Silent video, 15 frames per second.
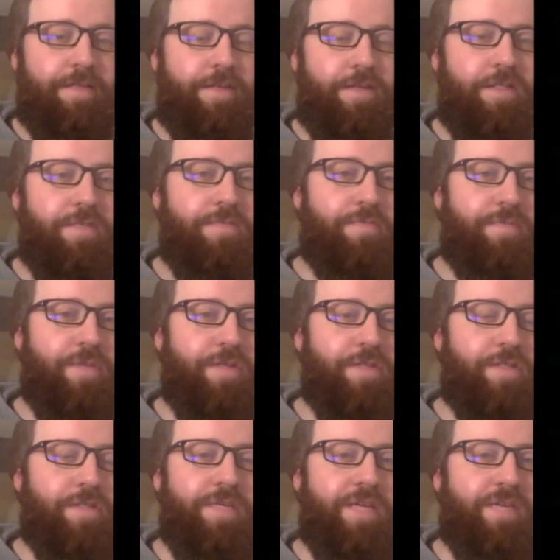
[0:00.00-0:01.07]
Yeah, there's some there's
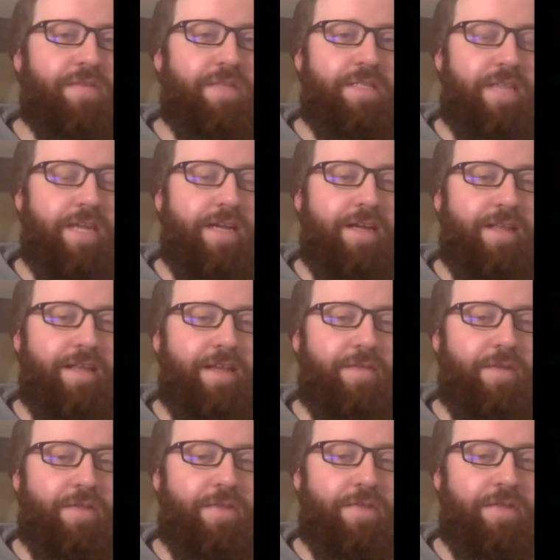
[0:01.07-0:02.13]
some give and take I think
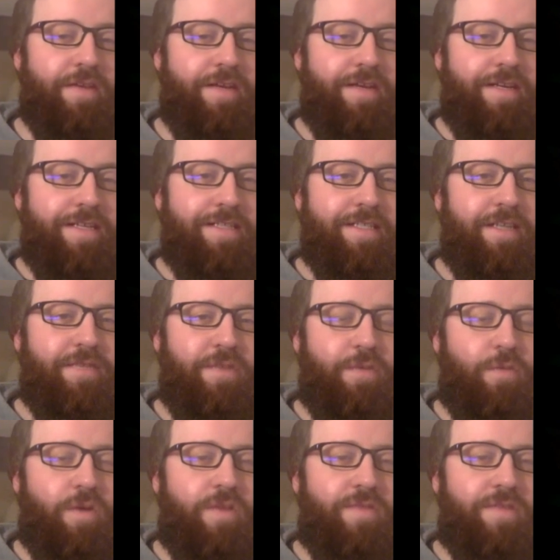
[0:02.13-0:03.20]
with stuff
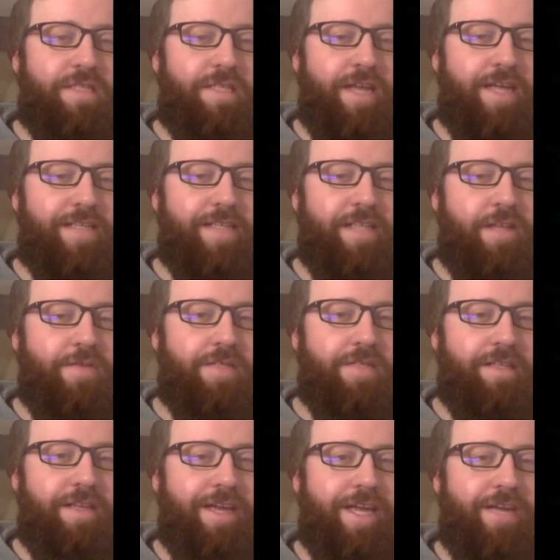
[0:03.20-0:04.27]
that one of us likes and the other one
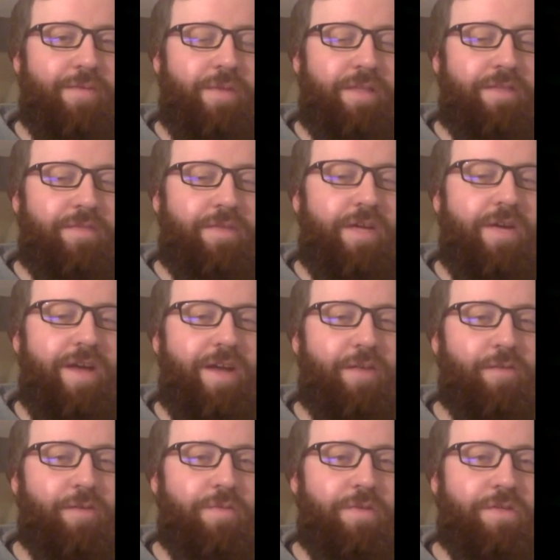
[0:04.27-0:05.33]
doesn't like. We we know how
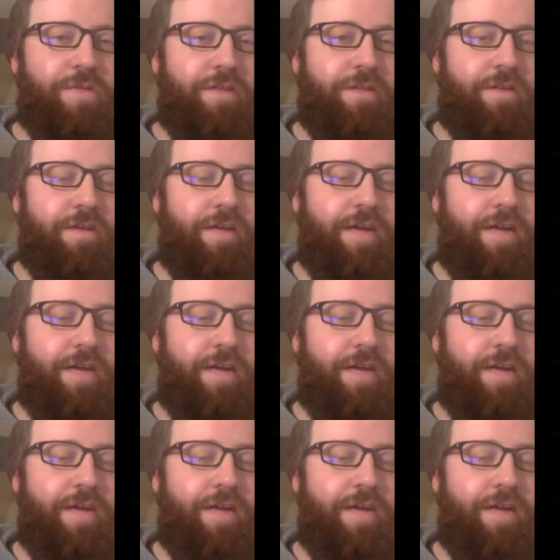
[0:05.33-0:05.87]
to rib each other.